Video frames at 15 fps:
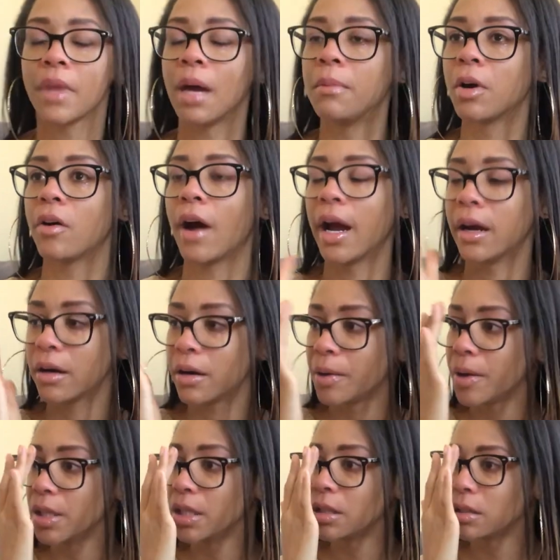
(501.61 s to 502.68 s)
I'm a crier.
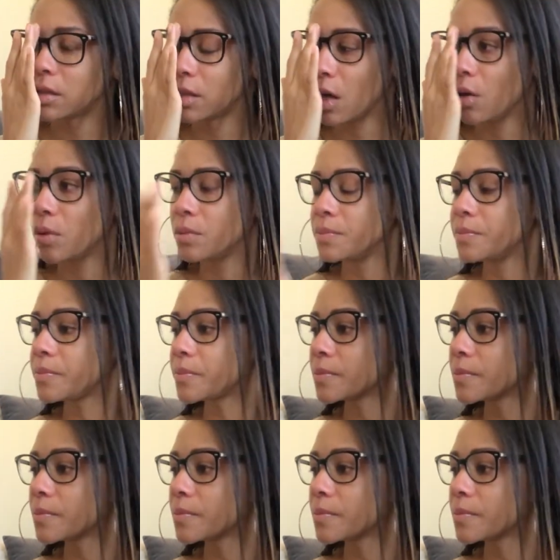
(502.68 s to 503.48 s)
So,